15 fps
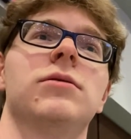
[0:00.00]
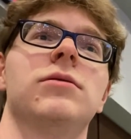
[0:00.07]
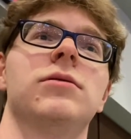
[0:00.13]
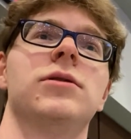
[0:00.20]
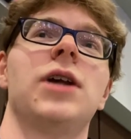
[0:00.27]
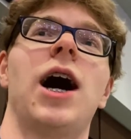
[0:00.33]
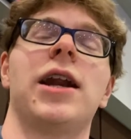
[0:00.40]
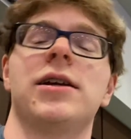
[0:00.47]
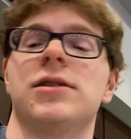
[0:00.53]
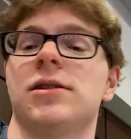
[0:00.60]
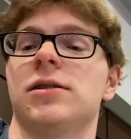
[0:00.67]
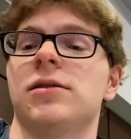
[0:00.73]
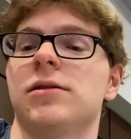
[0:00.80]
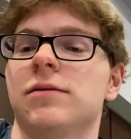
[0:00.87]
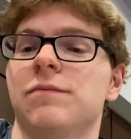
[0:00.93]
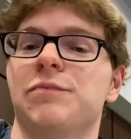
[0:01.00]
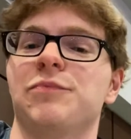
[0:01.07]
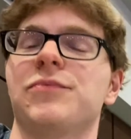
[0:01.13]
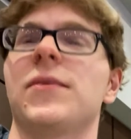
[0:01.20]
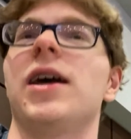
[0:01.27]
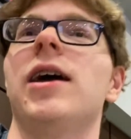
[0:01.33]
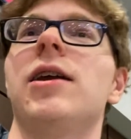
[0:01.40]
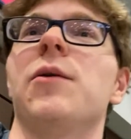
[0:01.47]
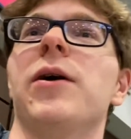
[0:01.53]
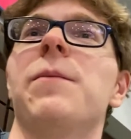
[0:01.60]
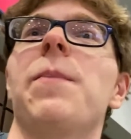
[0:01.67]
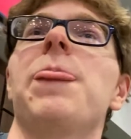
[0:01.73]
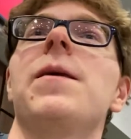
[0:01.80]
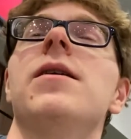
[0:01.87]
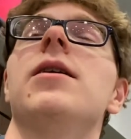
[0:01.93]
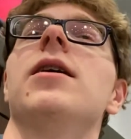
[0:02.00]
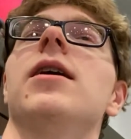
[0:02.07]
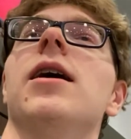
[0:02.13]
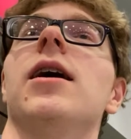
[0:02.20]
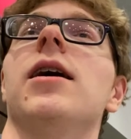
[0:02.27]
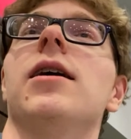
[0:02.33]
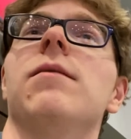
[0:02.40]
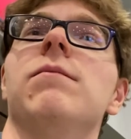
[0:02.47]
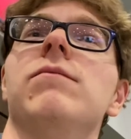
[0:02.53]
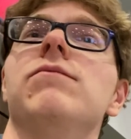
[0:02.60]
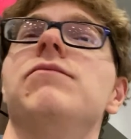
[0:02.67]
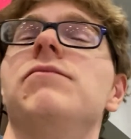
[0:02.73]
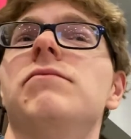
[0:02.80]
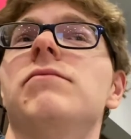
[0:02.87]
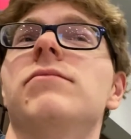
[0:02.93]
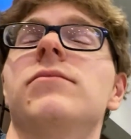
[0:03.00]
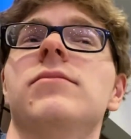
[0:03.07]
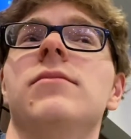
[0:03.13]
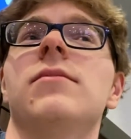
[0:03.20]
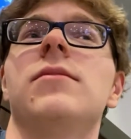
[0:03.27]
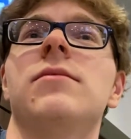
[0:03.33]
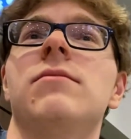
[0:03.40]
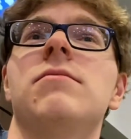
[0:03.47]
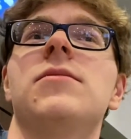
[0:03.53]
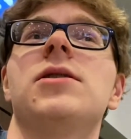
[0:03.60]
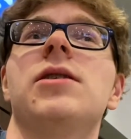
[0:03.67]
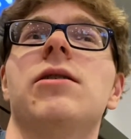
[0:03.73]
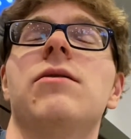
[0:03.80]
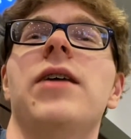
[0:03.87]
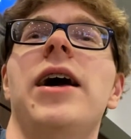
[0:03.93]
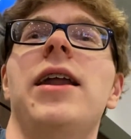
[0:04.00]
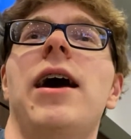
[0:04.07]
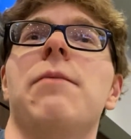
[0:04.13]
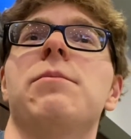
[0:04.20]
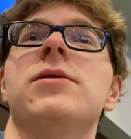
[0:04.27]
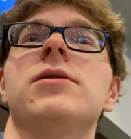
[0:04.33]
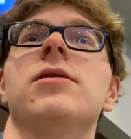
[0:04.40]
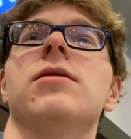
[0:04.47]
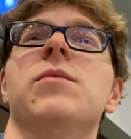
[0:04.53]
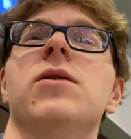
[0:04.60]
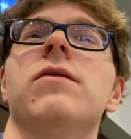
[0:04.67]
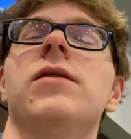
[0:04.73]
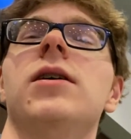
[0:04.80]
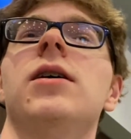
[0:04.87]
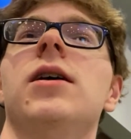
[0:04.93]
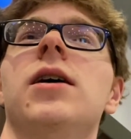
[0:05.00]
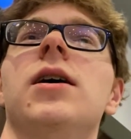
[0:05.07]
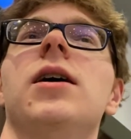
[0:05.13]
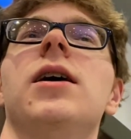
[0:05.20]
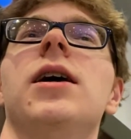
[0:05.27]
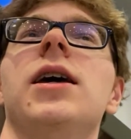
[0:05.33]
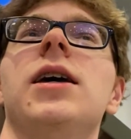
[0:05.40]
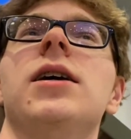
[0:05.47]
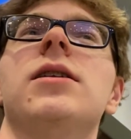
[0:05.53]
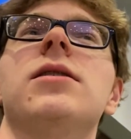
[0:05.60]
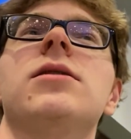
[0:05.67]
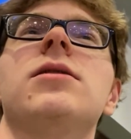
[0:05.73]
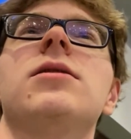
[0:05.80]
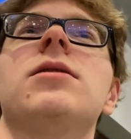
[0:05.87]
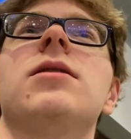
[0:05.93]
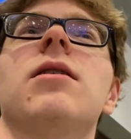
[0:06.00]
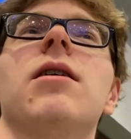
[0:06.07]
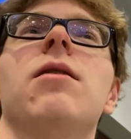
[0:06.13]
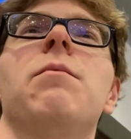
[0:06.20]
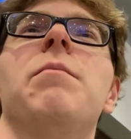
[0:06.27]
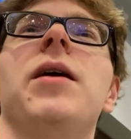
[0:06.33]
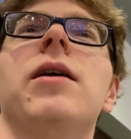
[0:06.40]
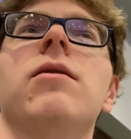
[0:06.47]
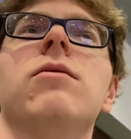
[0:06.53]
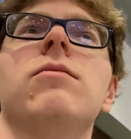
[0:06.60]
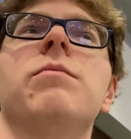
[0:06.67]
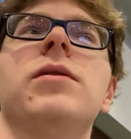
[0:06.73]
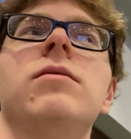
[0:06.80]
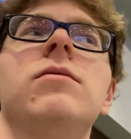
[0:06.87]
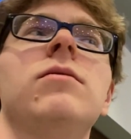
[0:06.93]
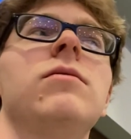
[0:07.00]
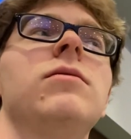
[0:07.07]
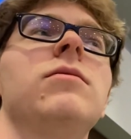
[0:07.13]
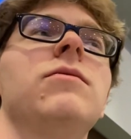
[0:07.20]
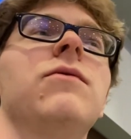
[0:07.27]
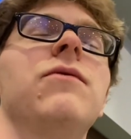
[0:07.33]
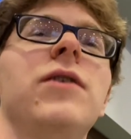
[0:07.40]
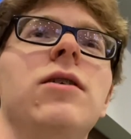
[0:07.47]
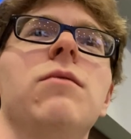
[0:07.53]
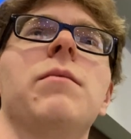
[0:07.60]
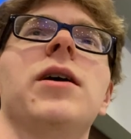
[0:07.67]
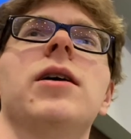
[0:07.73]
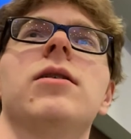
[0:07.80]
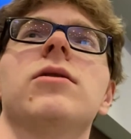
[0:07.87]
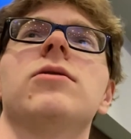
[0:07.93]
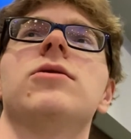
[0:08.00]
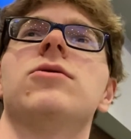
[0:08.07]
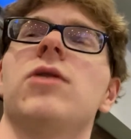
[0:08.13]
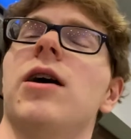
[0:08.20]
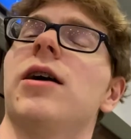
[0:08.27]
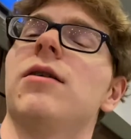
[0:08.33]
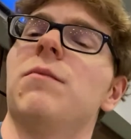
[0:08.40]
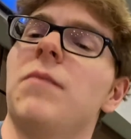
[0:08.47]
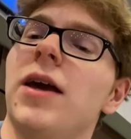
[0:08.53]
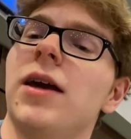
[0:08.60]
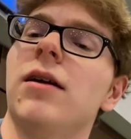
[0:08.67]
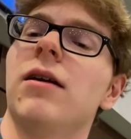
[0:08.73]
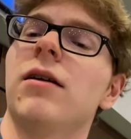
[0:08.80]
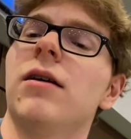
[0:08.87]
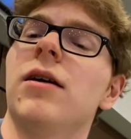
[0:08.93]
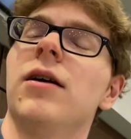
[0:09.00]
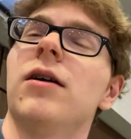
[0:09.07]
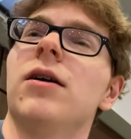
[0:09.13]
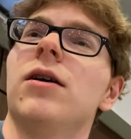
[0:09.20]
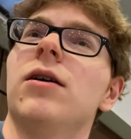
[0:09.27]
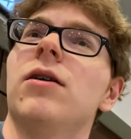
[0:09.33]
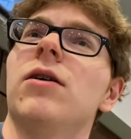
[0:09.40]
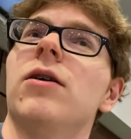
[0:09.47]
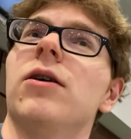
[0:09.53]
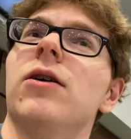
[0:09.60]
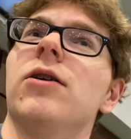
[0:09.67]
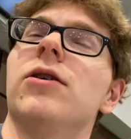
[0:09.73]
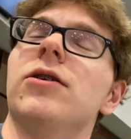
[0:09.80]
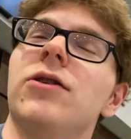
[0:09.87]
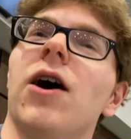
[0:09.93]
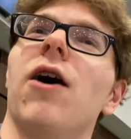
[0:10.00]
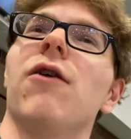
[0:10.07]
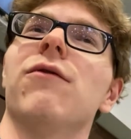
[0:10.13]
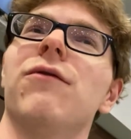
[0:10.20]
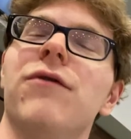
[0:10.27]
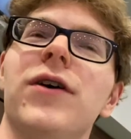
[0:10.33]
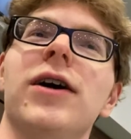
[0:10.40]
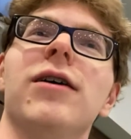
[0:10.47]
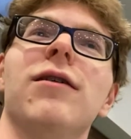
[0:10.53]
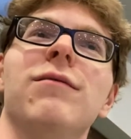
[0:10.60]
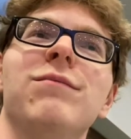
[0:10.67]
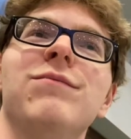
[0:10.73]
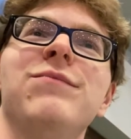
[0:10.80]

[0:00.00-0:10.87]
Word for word: not exist. Anyway, um, so that happens in the movie. It's about filmmakers trying to make an adult film